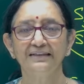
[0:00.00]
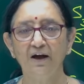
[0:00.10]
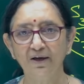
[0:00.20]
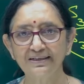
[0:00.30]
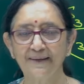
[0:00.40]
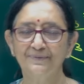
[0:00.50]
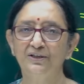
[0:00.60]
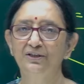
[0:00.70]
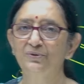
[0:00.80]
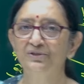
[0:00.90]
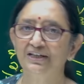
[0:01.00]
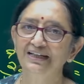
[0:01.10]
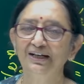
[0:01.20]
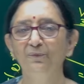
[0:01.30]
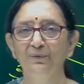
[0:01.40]
On substitution,
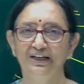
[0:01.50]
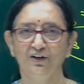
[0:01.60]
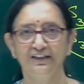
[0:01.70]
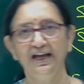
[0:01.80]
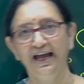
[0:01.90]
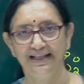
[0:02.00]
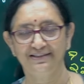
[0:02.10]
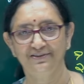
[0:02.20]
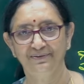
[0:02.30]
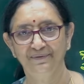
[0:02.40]
we got the answer.